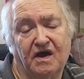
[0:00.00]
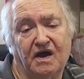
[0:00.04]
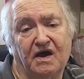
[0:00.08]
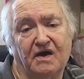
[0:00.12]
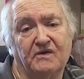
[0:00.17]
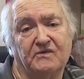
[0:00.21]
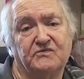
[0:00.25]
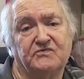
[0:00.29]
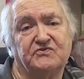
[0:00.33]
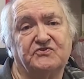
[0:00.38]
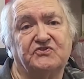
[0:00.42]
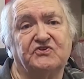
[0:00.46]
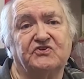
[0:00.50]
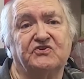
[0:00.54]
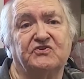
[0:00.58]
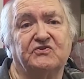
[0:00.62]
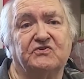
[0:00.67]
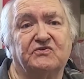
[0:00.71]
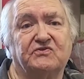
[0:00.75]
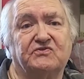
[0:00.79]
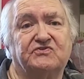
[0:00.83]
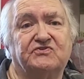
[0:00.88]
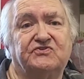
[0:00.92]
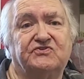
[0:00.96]
I was in
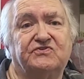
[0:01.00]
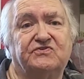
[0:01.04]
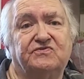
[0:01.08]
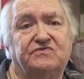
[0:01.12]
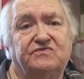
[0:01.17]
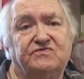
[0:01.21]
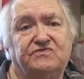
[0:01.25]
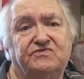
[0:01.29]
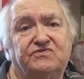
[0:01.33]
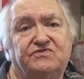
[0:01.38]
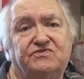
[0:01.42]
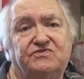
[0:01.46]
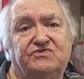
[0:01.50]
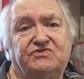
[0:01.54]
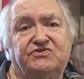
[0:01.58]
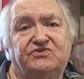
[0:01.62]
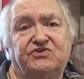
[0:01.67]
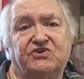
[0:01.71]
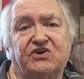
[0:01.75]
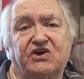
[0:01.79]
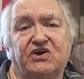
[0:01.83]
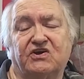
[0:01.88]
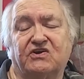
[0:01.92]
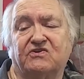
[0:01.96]
a
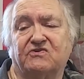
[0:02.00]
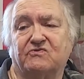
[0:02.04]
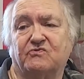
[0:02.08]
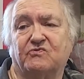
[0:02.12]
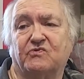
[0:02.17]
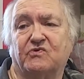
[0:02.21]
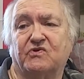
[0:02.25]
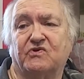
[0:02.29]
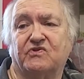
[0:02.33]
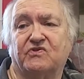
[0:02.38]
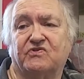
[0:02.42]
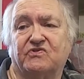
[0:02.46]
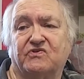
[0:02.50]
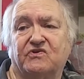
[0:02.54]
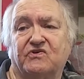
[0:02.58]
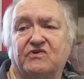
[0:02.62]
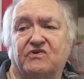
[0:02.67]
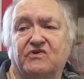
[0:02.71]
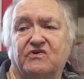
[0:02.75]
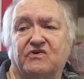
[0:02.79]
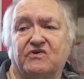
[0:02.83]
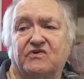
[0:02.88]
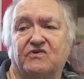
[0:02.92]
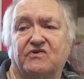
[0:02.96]
tent with
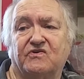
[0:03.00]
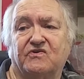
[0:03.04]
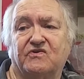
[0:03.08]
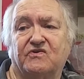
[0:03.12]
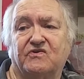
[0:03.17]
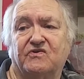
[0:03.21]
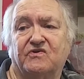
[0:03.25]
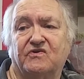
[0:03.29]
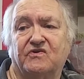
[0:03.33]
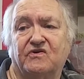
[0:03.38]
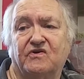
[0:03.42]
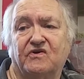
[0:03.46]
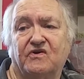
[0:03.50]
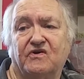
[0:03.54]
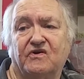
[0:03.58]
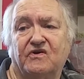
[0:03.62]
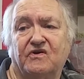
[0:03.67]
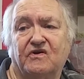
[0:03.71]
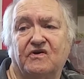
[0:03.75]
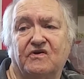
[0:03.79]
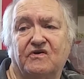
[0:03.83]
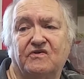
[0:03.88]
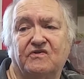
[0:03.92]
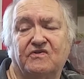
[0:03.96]
uh,
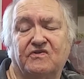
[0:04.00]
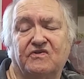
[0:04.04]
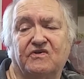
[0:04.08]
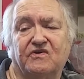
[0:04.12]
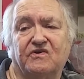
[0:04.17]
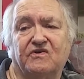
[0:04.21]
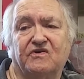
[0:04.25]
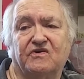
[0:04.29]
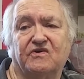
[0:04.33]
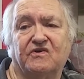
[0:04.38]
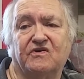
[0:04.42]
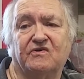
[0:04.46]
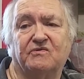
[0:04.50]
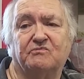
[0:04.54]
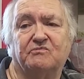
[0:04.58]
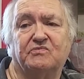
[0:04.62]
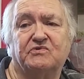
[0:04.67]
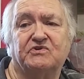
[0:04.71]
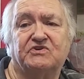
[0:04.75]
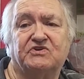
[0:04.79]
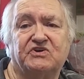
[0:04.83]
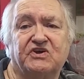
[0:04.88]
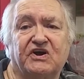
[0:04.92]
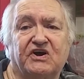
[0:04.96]
the
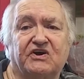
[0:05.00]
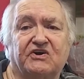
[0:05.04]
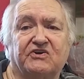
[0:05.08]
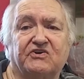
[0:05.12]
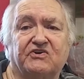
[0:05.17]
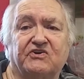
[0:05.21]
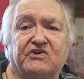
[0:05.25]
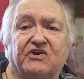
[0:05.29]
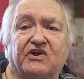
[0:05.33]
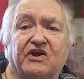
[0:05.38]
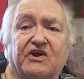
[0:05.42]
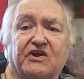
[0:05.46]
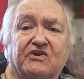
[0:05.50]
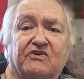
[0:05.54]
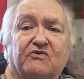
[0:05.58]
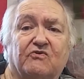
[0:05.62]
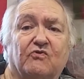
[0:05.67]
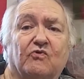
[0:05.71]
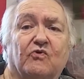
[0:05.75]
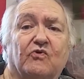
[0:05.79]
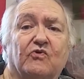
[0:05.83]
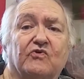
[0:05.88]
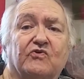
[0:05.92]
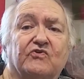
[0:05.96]
battalion
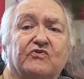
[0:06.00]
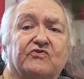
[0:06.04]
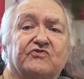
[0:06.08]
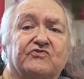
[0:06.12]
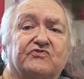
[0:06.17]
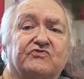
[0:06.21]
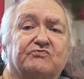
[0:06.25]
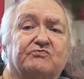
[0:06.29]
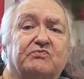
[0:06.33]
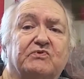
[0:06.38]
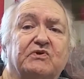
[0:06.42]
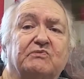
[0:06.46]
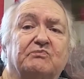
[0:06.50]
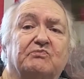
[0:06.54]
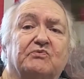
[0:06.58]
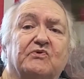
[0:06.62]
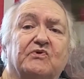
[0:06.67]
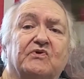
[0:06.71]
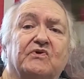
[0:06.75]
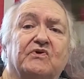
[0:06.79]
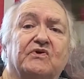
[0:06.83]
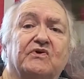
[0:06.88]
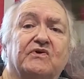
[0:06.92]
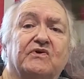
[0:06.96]
headquarters people.
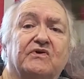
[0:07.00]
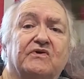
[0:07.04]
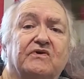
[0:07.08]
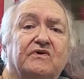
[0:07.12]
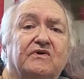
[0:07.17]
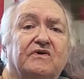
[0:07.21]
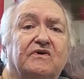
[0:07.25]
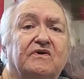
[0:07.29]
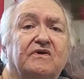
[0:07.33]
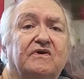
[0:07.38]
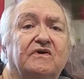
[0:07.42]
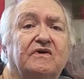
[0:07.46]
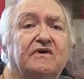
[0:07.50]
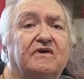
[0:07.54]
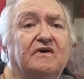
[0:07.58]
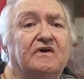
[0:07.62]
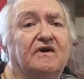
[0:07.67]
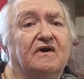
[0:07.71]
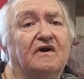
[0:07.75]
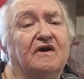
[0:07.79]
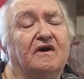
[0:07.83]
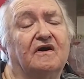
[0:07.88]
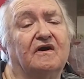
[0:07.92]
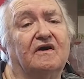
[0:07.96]

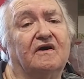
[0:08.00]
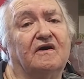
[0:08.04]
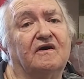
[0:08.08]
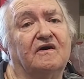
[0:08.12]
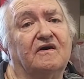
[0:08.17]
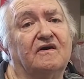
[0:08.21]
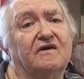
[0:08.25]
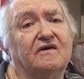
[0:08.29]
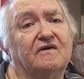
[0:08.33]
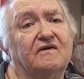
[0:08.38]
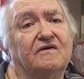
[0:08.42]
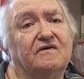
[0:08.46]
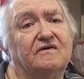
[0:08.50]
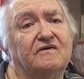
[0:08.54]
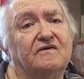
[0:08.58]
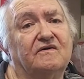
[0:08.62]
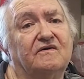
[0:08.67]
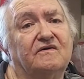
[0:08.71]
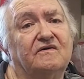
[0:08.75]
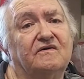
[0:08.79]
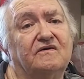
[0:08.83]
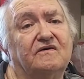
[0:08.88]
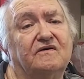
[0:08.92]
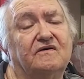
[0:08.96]
Uh,
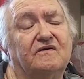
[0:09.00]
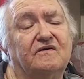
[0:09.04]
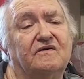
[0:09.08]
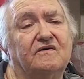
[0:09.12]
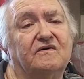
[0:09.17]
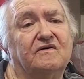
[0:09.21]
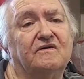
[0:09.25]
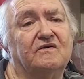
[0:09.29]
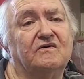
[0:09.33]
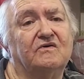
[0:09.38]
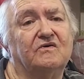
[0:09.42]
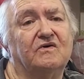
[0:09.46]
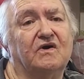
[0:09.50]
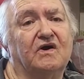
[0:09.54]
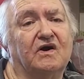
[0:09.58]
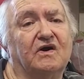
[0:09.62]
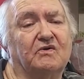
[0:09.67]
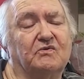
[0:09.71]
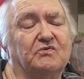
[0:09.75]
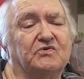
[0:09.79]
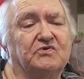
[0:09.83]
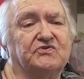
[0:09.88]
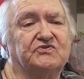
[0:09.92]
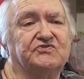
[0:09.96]
I
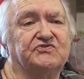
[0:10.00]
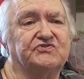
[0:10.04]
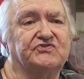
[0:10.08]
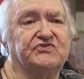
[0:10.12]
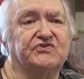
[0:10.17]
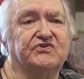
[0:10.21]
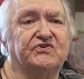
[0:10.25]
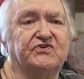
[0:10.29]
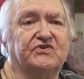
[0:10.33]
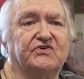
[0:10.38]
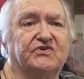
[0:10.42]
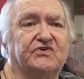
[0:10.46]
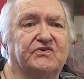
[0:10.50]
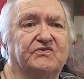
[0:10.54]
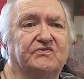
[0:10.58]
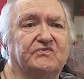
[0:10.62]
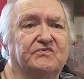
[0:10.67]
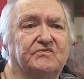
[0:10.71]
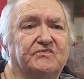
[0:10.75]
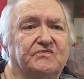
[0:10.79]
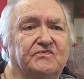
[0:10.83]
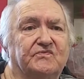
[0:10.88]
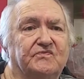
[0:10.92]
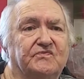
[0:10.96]
was
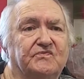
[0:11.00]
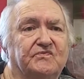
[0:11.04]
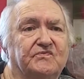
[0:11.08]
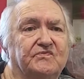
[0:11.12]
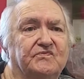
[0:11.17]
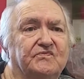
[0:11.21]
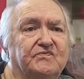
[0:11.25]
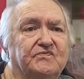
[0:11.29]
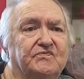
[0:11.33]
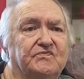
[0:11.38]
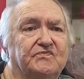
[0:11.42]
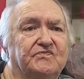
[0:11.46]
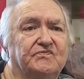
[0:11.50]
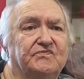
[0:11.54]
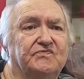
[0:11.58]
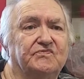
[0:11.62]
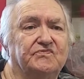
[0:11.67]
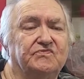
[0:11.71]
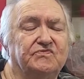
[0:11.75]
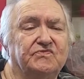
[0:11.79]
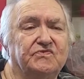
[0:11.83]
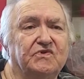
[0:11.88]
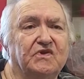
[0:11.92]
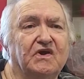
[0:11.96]
um,
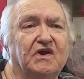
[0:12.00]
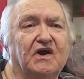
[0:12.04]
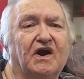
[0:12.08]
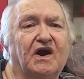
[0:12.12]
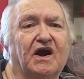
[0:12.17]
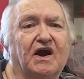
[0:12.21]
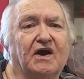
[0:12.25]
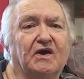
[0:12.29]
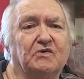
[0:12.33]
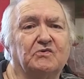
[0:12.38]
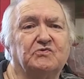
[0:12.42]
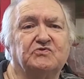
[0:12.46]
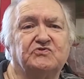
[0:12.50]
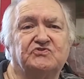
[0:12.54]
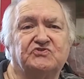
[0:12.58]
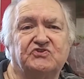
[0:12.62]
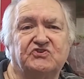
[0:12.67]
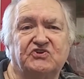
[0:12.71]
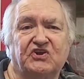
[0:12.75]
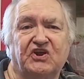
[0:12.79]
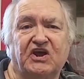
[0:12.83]
I was in